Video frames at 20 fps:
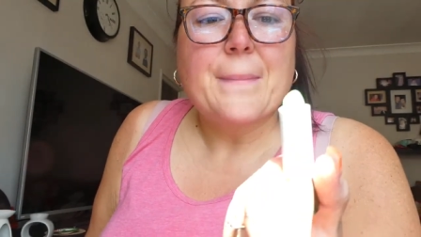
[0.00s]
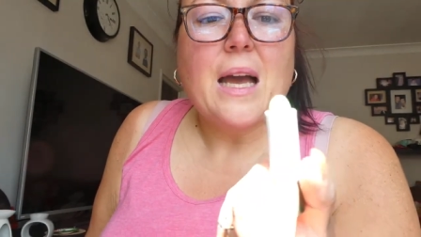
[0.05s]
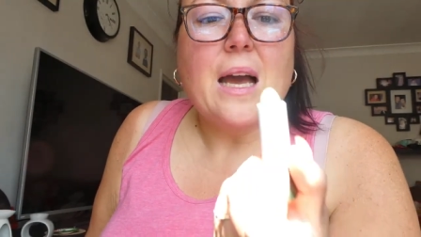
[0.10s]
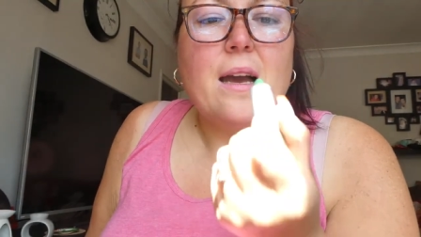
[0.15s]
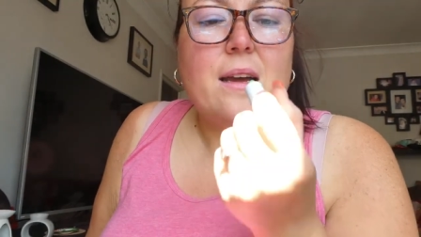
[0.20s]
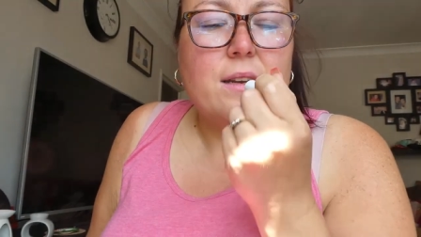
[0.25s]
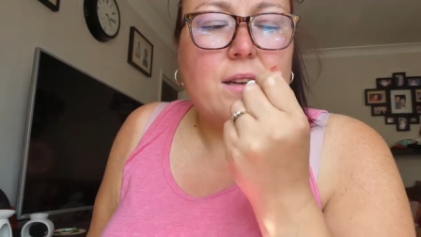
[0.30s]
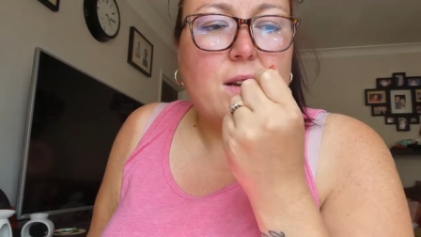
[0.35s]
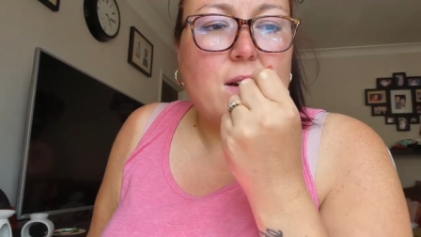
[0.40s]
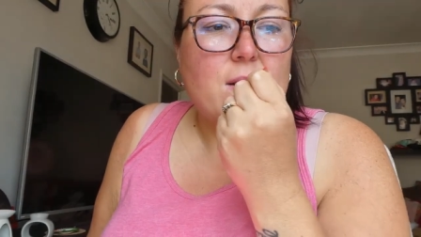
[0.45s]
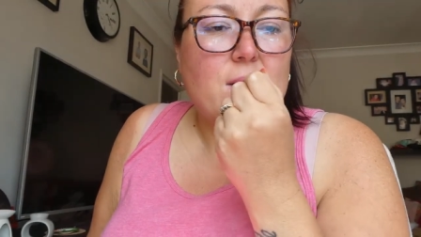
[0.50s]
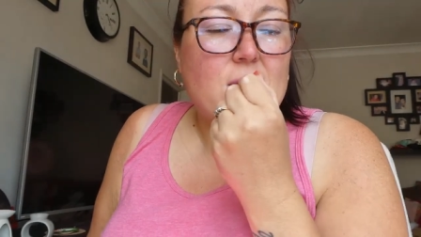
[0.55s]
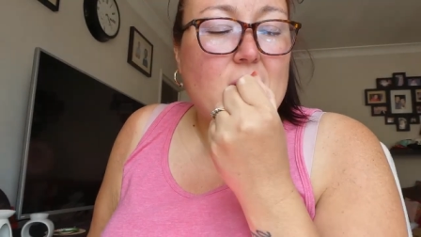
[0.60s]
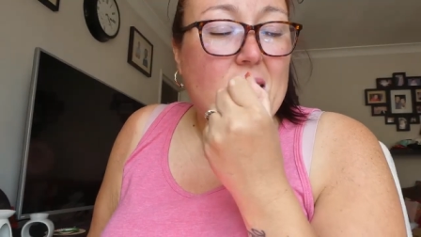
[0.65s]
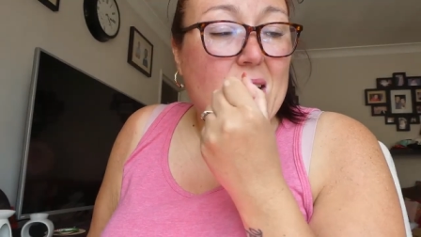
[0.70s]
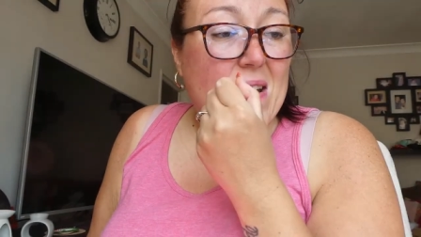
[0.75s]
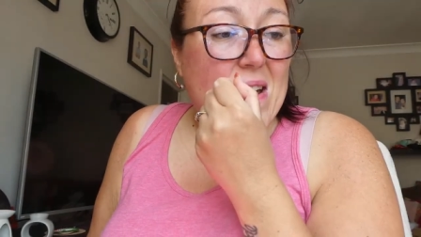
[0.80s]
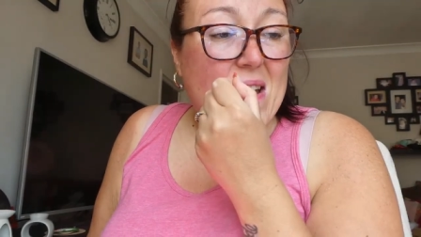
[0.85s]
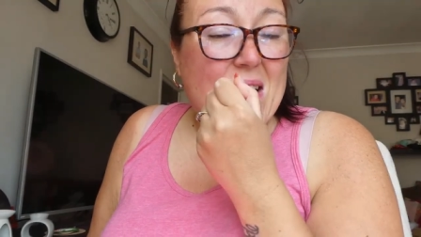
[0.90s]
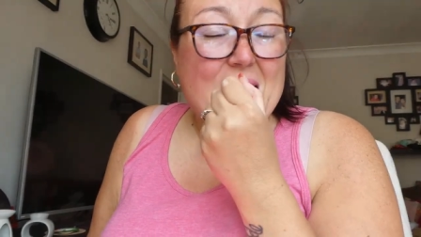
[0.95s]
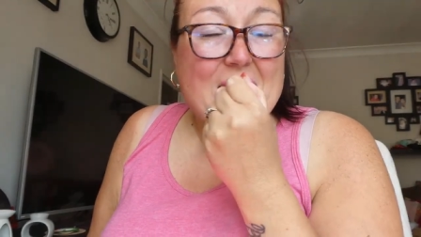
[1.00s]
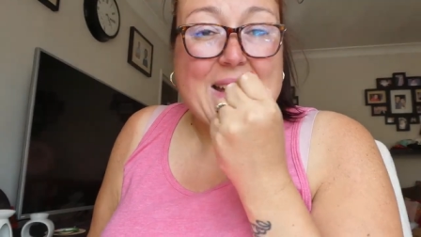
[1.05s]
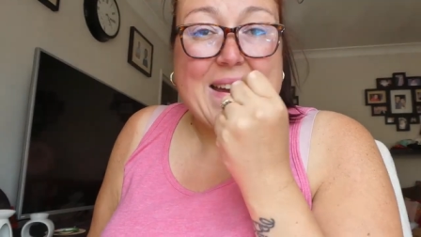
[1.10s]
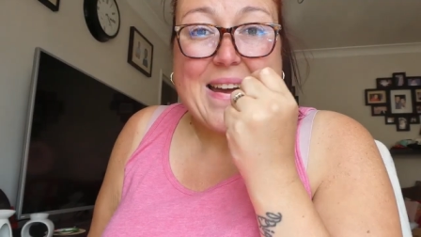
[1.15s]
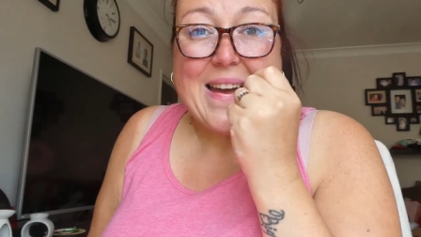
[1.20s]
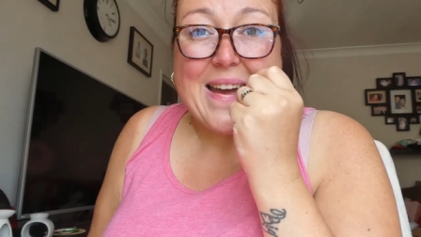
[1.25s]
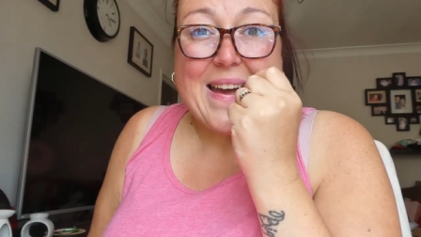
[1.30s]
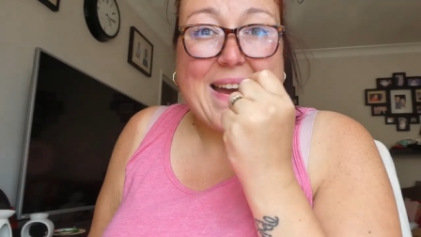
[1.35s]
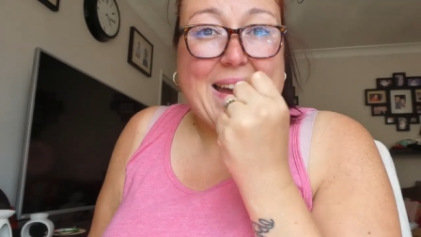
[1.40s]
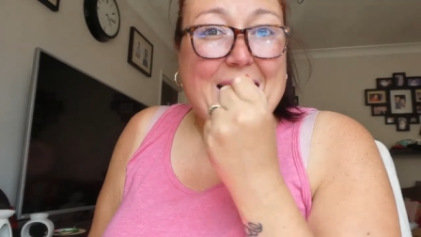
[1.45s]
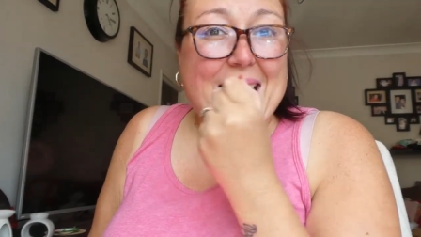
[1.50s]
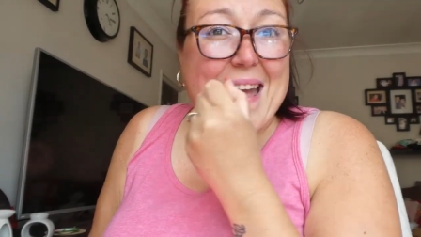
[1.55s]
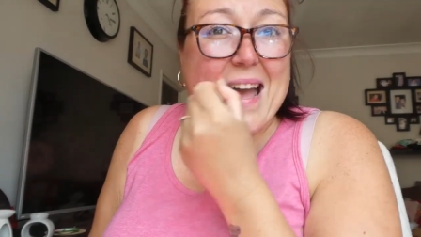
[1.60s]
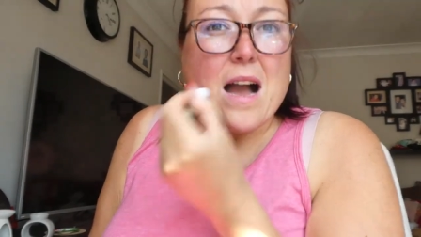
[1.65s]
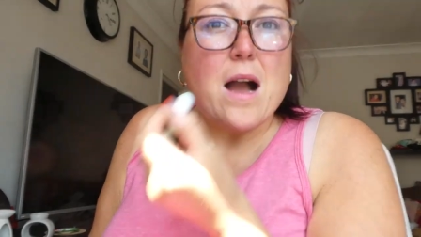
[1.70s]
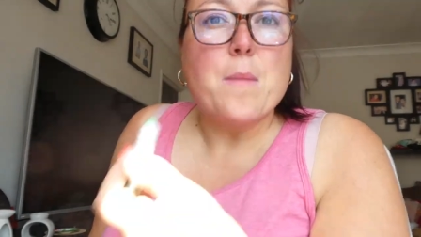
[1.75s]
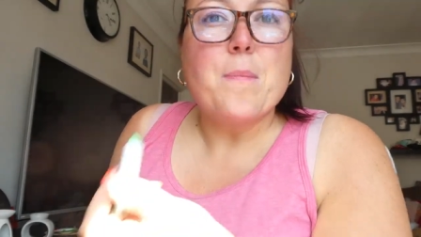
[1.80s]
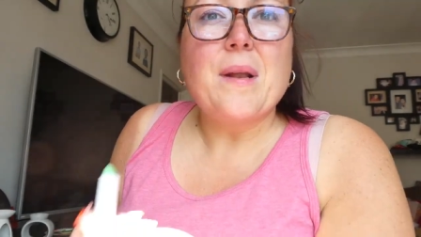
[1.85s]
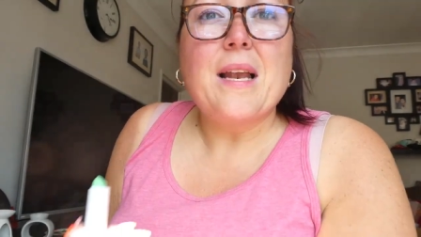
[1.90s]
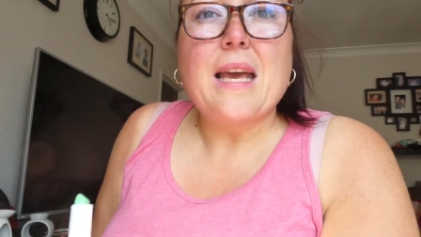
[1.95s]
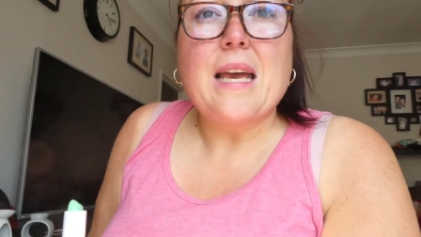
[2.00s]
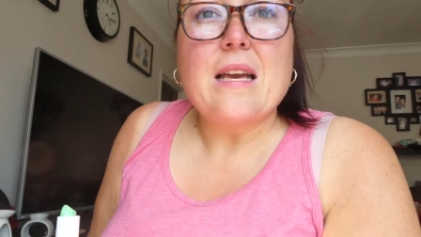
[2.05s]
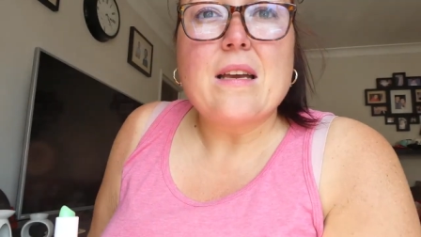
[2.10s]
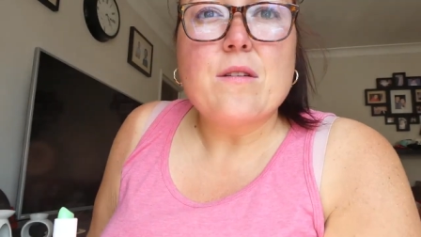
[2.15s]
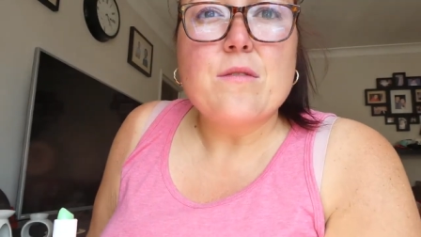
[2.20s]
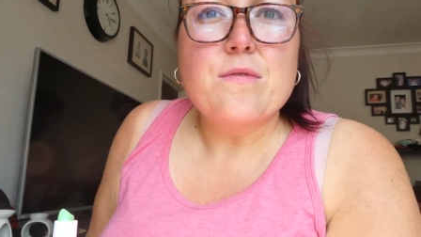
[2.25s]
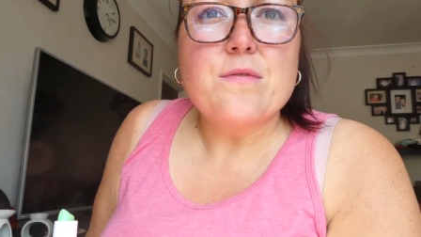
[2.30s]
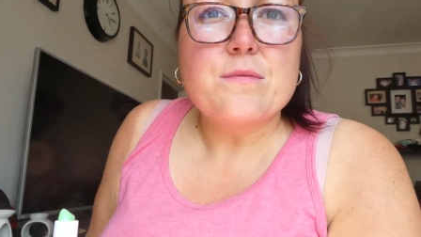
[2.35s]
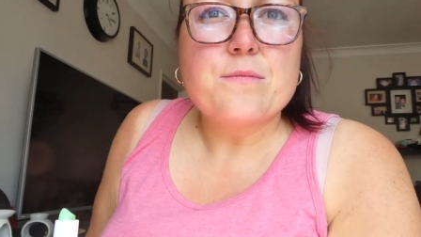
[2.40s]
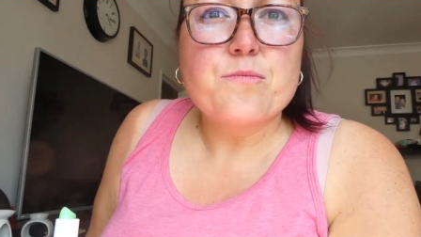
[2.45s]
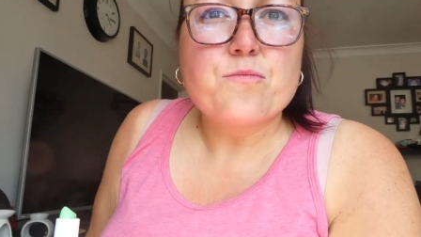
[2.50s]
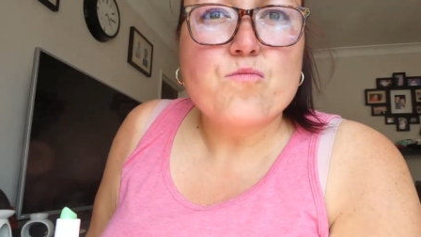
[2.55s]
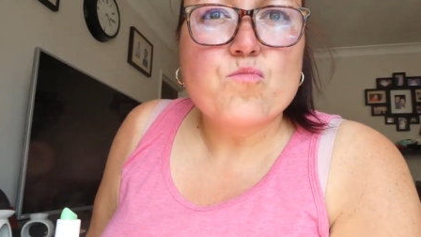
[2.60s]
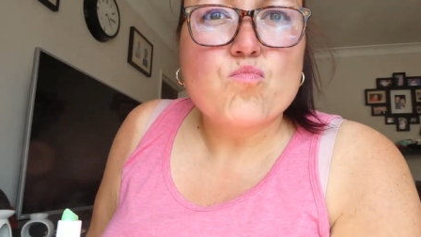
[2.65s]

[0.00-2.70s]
And I believe